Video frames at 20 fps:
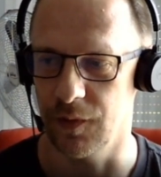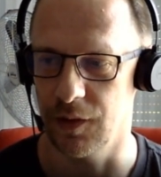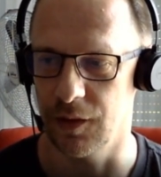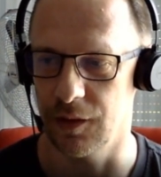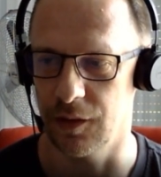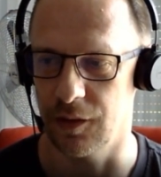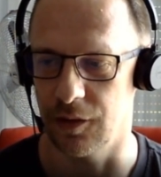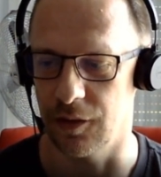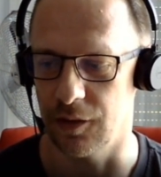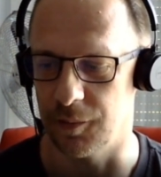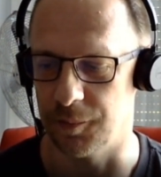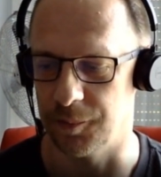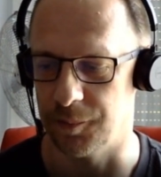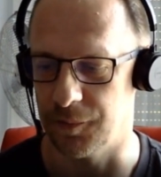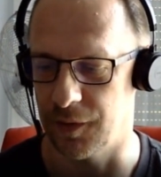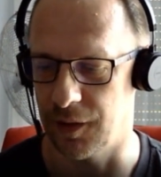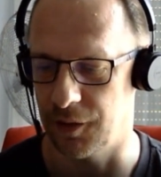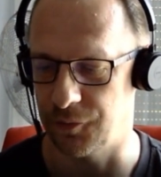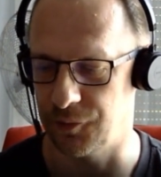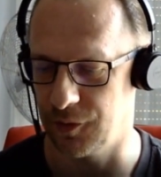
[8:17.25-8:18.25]

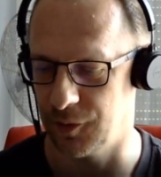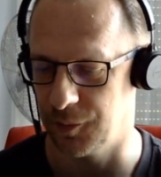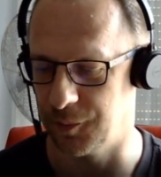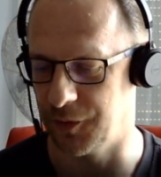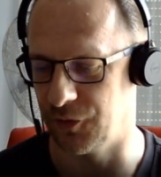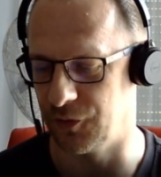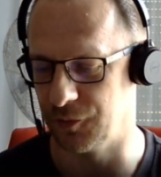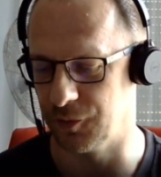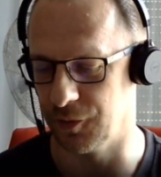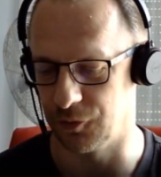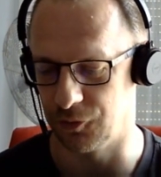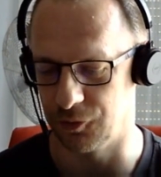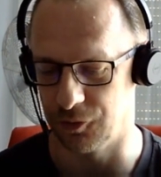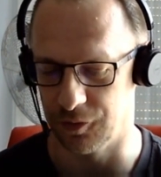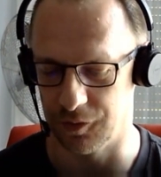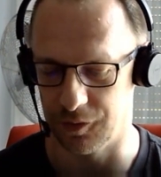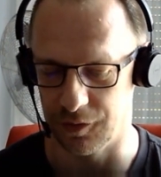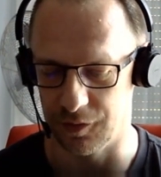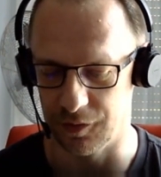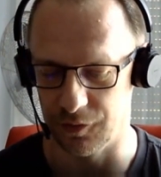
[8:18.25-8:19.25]
I think the basic
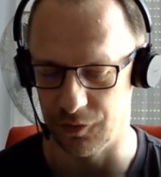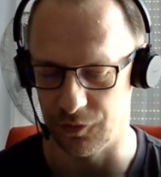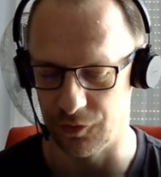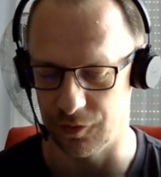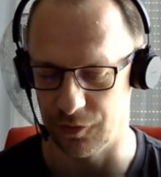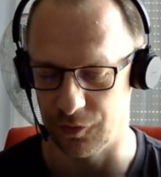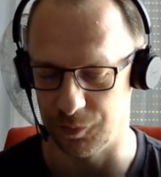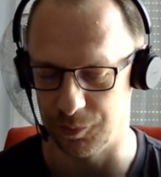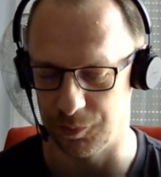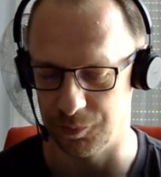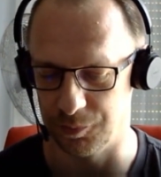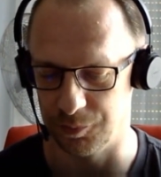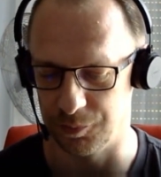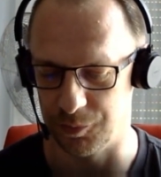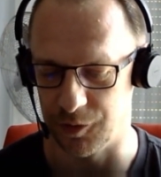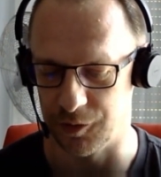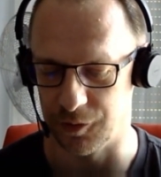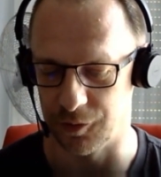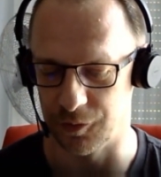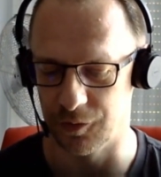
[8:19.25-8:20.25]
functionality is
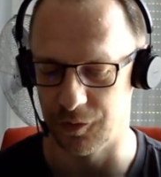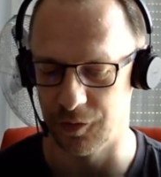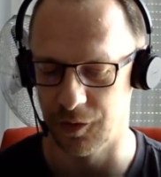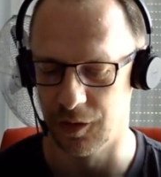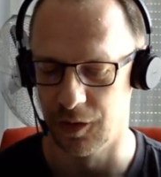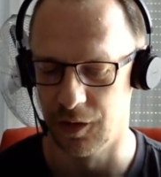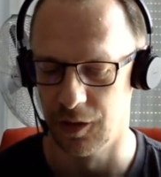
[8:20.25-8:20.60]
pretty good.